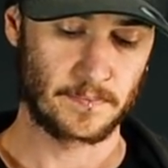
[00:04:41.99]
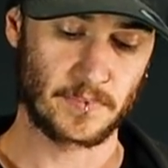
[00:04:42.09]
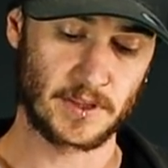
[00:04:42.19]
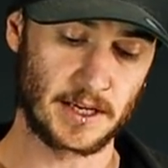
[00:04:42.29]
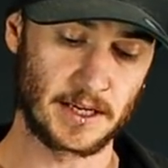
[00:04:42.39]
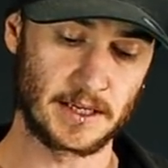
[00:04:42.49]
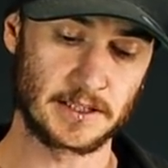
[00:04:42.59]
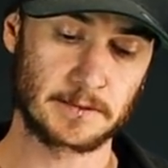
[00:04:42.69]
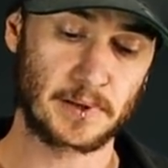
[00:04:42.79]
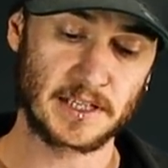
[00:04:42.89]

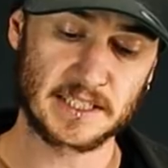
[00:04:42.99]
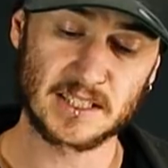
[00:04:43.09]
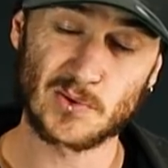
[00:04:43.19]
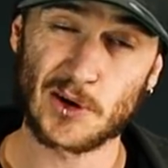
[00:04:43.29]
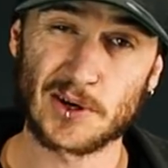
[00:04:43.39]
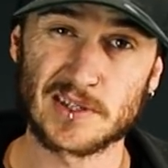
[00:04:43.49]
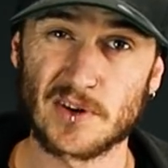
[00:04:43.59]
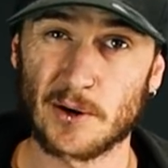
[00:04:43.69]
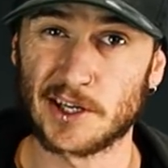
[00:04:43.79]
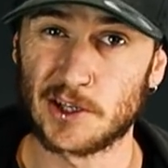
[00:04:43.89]
There's places where it's
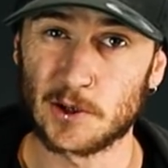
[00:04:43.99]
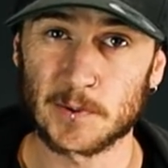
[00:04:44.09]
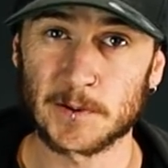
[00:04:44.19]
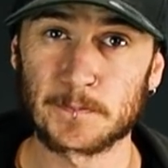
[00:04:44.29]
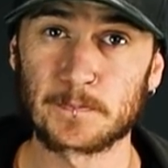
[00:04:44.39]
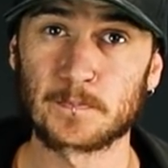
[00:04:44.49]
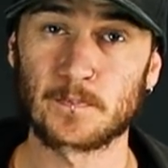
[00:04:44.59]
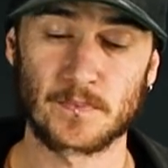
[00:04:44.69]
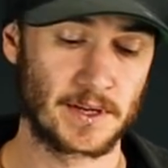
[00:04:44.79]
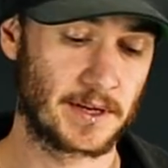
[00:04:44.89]
very humid,
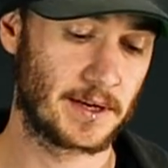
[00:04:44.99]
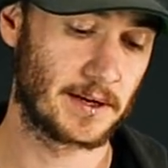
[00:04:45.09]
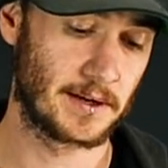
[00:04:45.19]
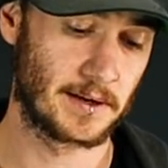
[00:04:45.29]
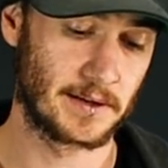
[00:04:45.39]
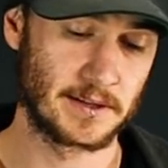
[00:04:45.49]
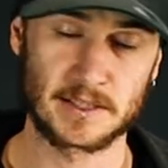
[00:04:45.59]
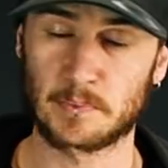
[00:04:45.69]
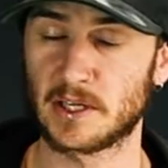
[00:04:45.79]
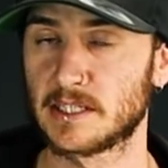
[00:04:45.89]
and
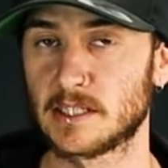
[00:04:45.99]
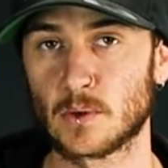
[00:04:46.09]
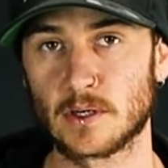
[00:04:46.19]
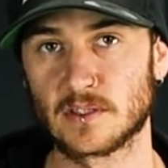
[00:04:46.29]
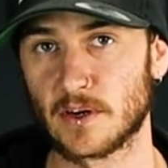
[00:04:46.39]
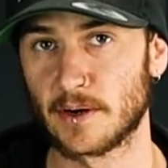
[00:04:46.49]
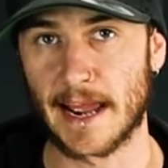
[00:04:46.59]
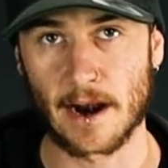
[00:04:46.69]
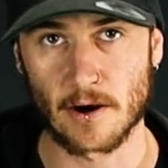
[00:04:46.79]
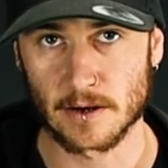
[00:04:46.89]
there's places where it's very
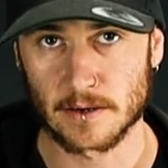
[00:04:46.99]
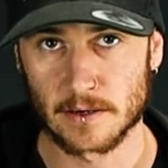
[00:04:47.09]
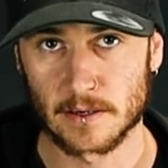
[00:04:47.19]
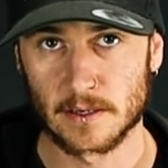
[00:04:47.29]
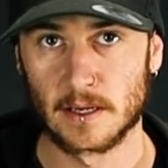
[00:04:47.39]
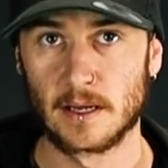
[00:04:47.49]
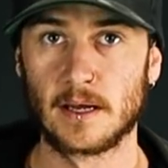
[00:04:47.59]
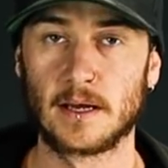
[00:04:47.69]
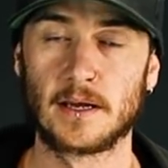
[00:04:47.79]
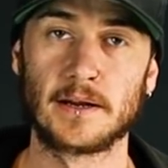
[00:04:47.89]
arid.
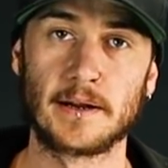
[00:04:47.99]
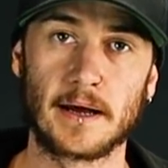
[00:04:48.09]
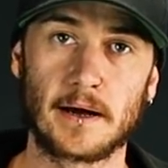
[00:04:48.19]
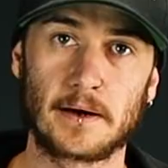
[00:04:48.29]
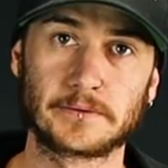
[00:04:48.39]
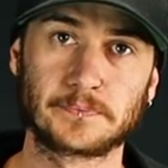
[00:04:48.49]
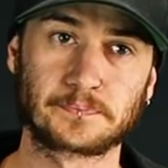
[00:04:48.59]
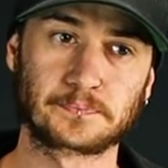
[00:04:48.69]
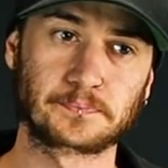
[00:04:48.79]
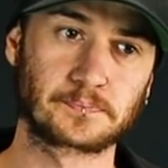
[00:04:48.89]
Now,
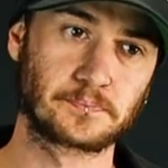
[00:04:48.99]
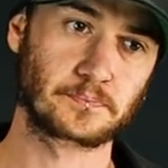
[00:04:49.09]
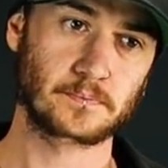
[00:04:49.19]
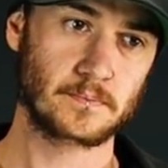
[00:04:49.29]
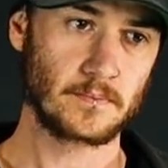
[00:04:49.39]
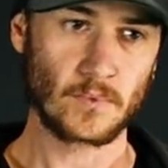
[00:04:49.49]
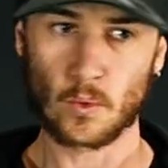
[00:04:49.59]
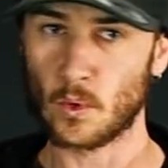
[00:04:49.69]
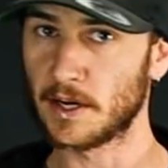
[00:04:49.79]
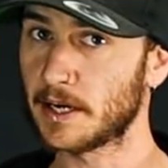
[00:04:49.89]

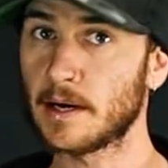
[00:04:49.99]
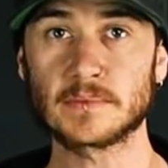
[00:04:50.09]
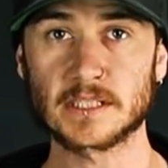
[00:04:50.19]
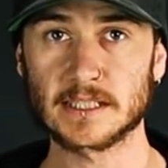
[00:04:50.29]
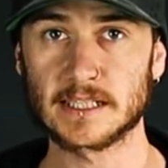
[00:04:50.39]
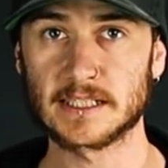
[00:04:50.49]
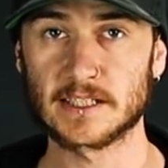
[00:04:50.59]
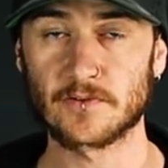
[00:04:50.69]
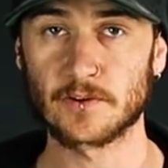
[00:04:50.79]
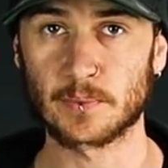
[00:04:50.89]
when it comes to these
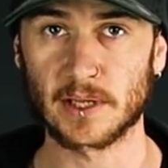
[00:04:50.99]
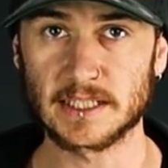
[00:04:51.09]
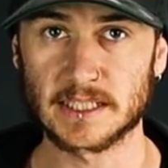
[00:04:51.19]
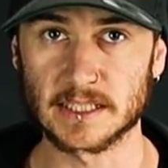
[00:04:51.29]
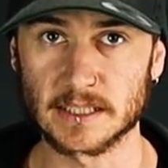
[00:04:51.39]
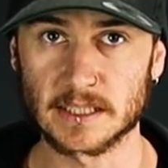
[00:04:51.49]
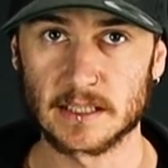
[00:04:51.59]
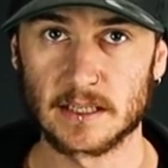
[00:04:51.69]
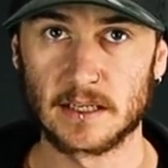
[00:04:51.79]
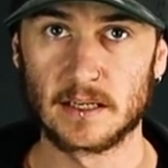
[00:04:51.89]
different places,